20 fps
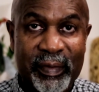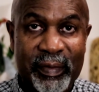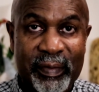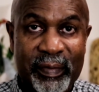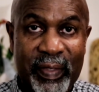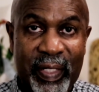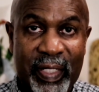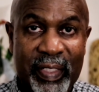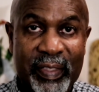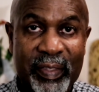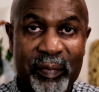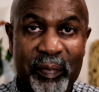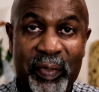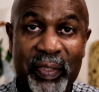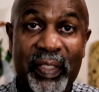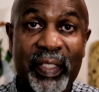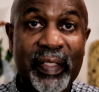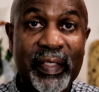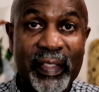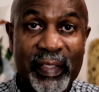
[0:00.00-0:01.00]
Right?
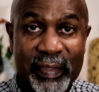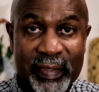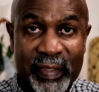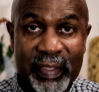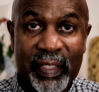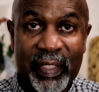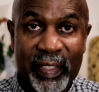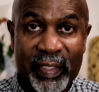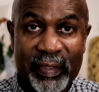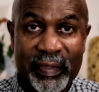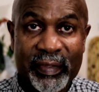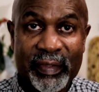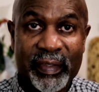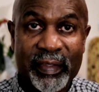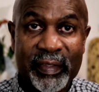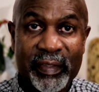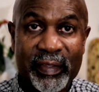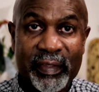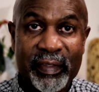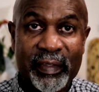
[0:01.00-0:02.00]
But in this case,
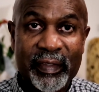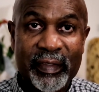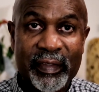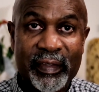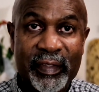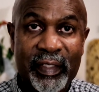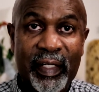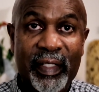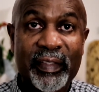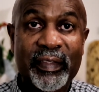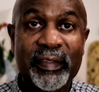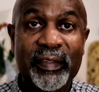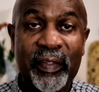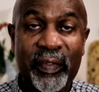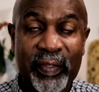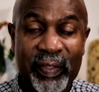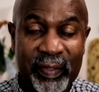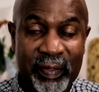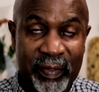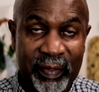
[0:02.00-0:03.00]
I saw
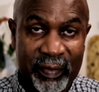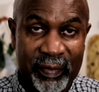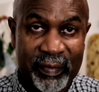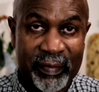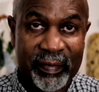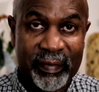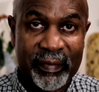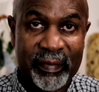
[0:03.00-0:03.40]
it go.